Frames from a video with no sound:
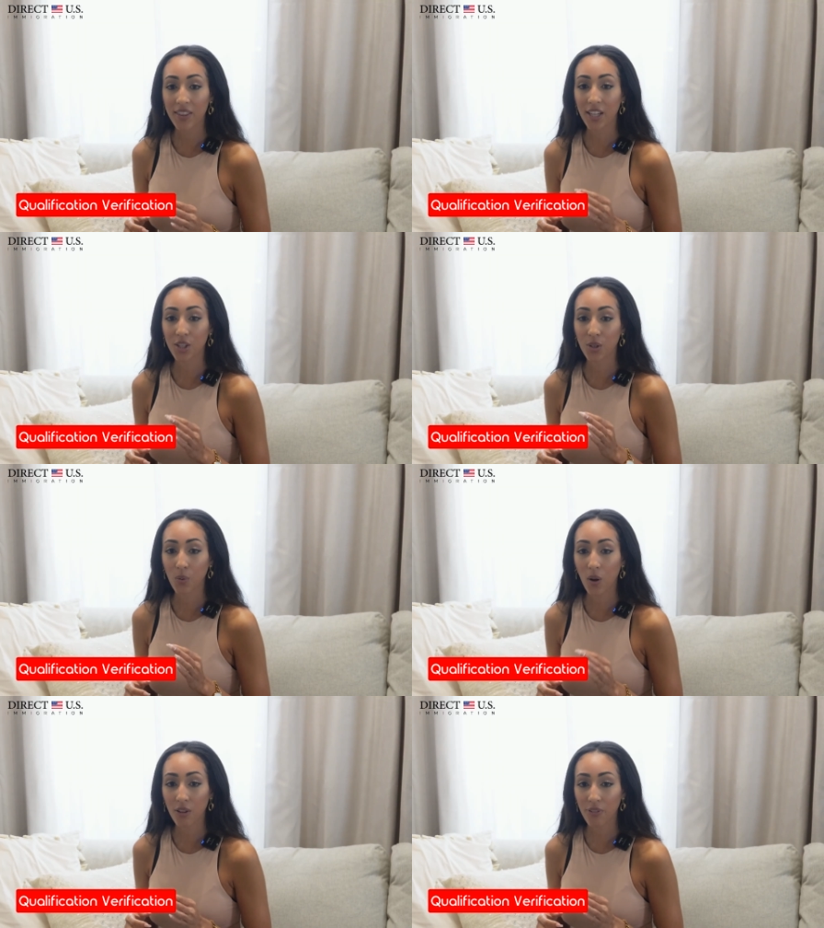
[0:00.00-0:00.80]
that your
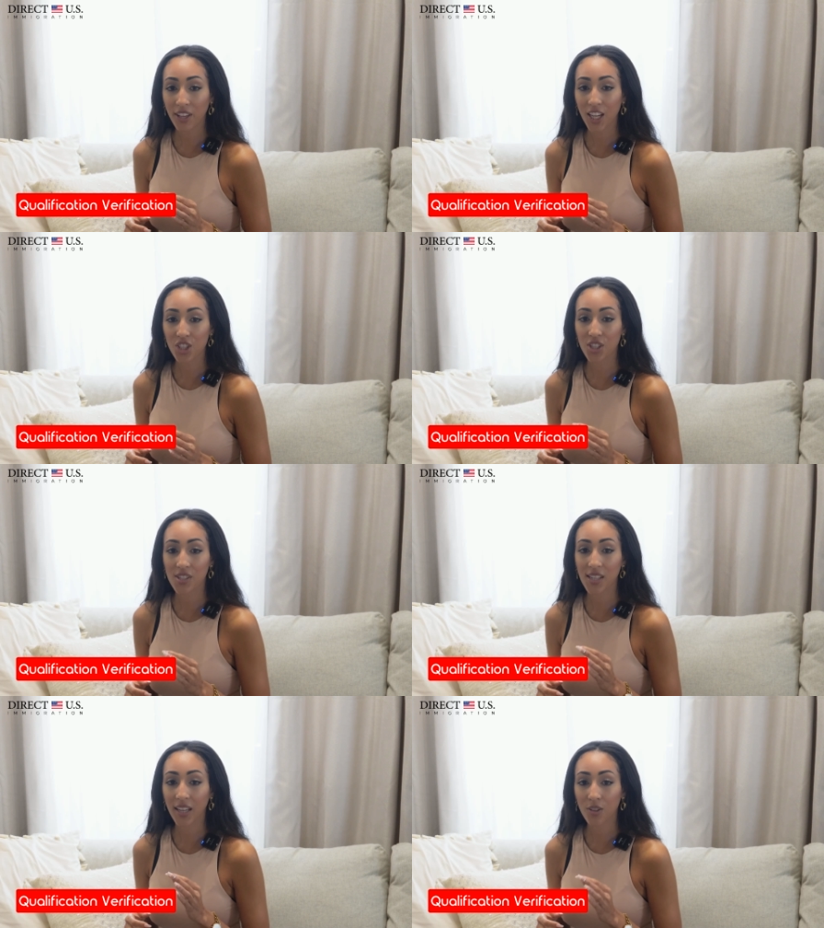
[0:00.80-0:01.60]

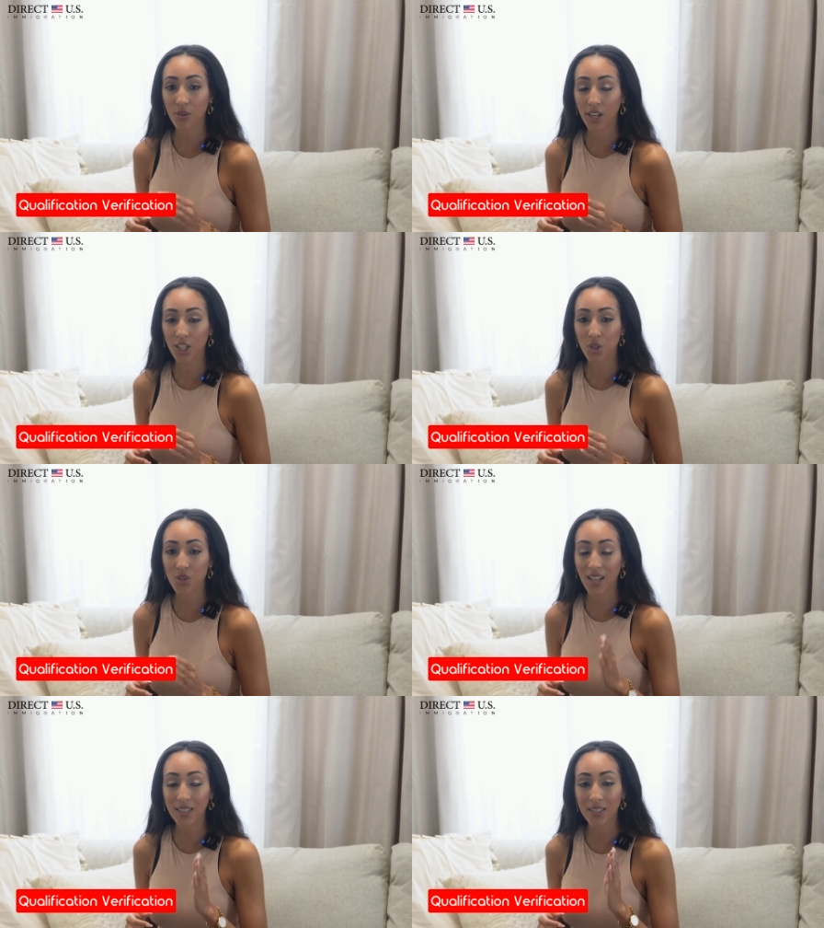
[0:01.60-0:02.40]
qualifications and
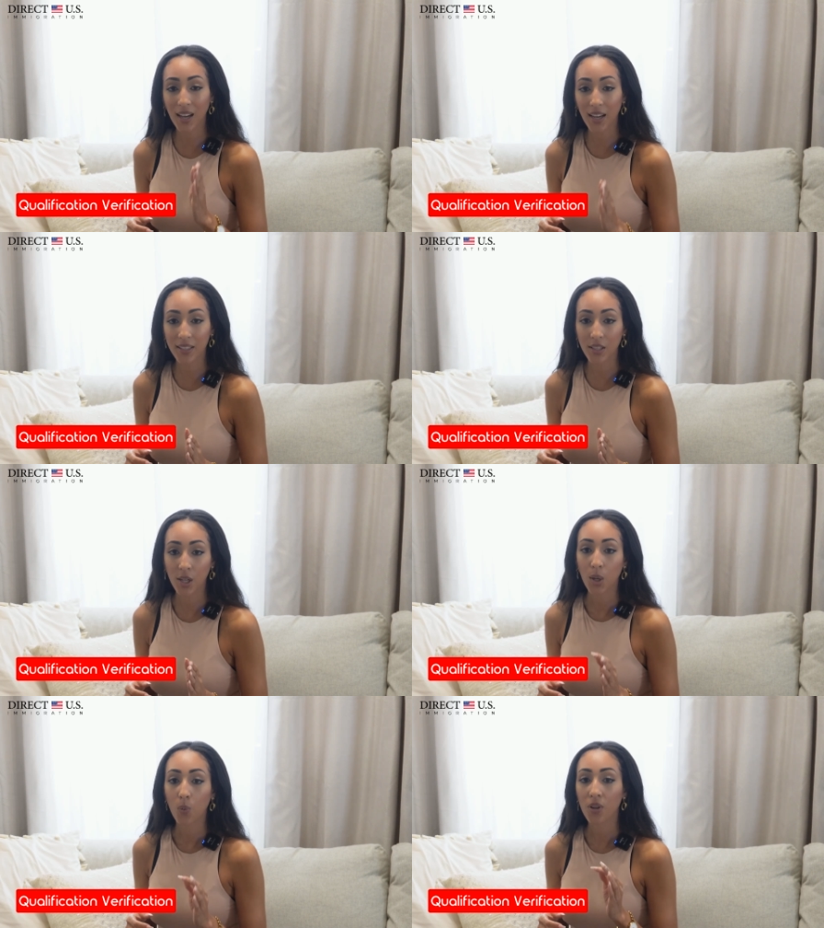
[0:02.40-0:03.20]
credentials align
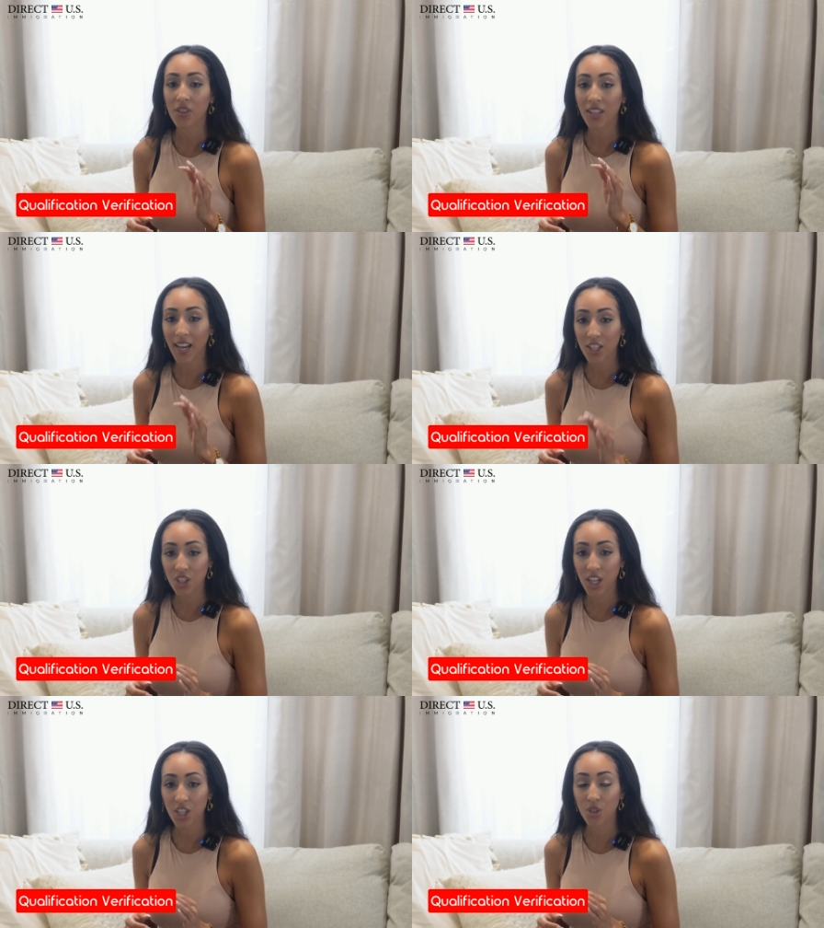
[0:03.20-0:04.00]
with the
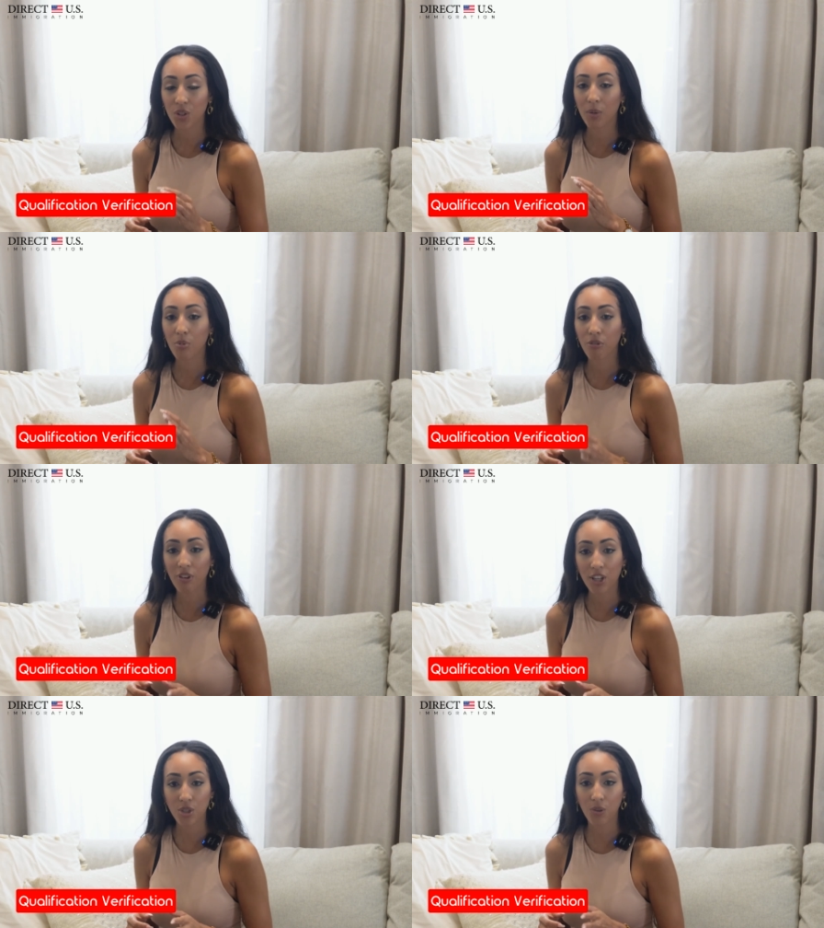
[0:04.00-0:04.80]
educational and
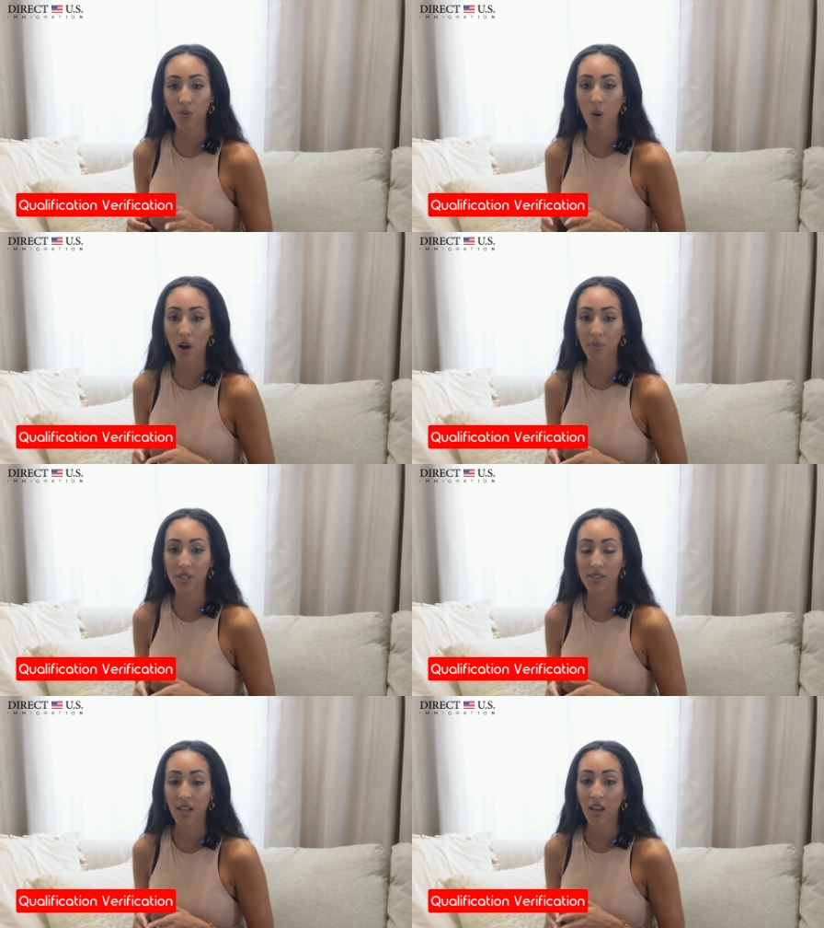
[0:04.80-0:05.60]
professional
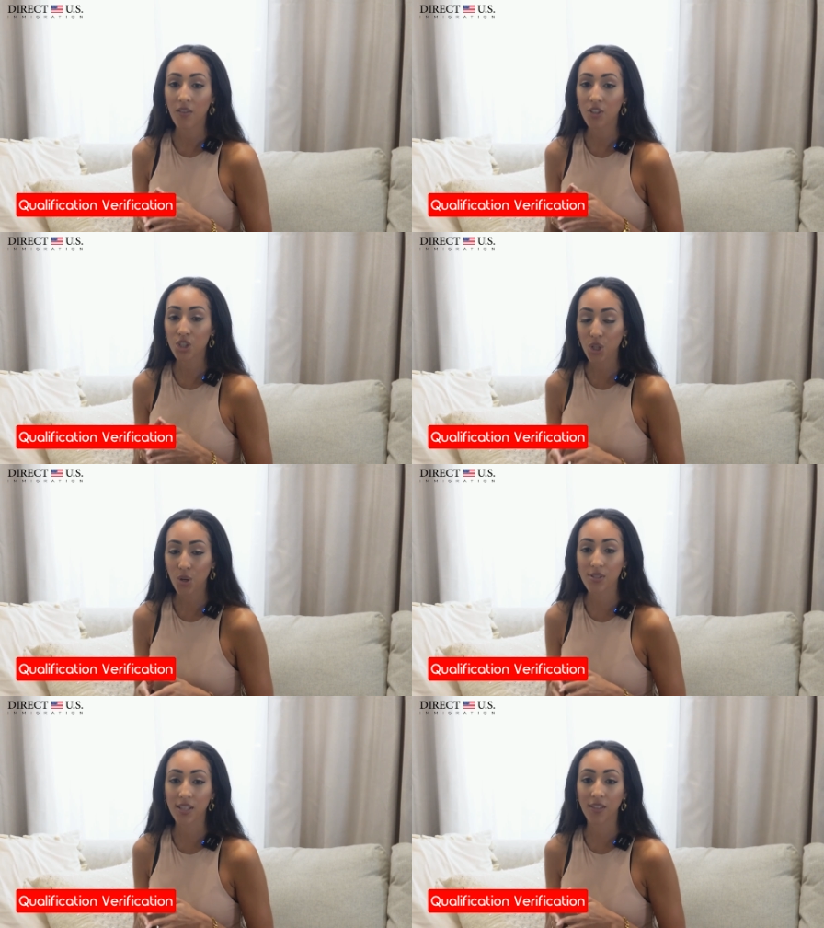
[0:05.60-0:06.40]
requirements of the
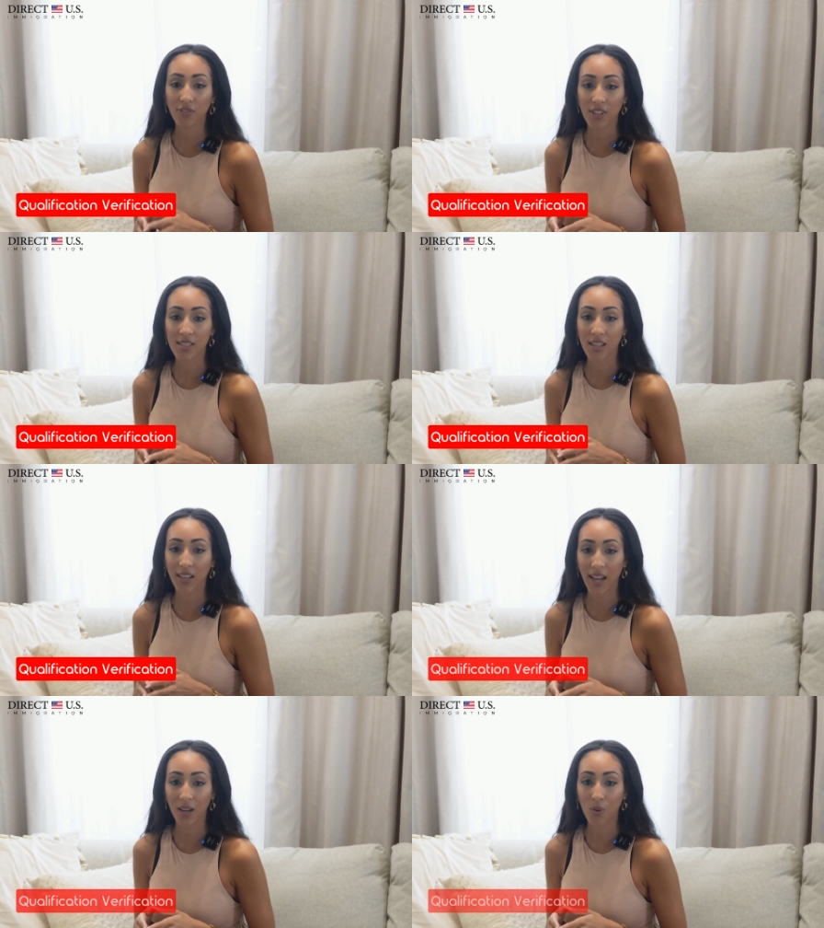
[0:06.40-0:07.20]
chosen visa
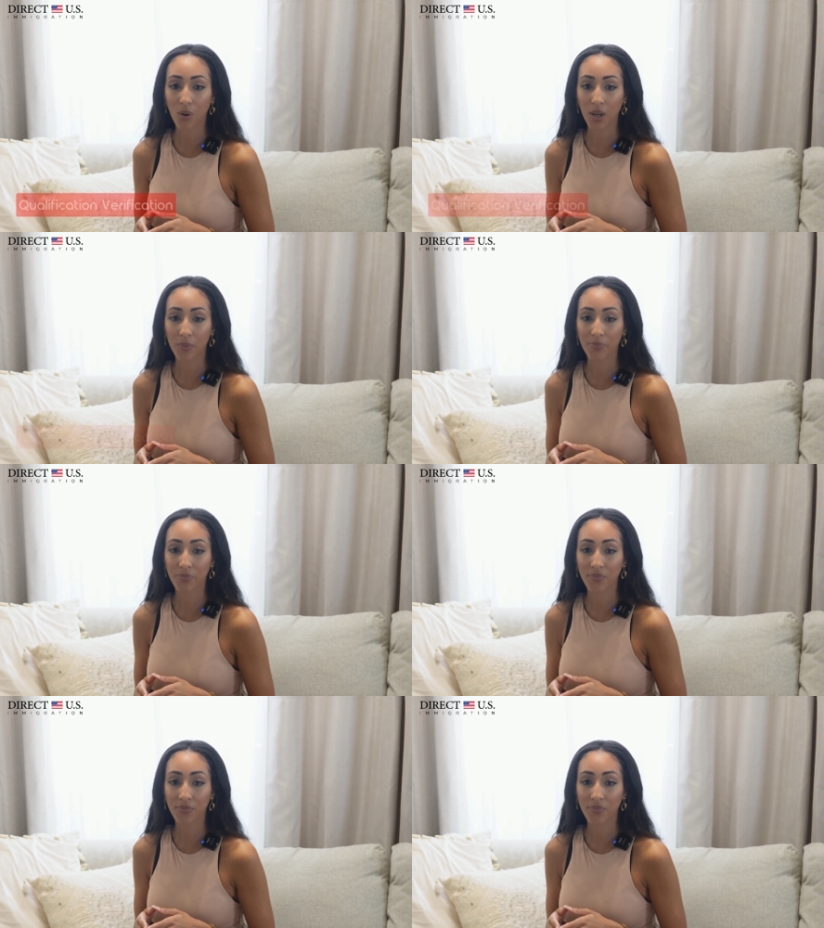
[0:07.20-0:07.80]
category.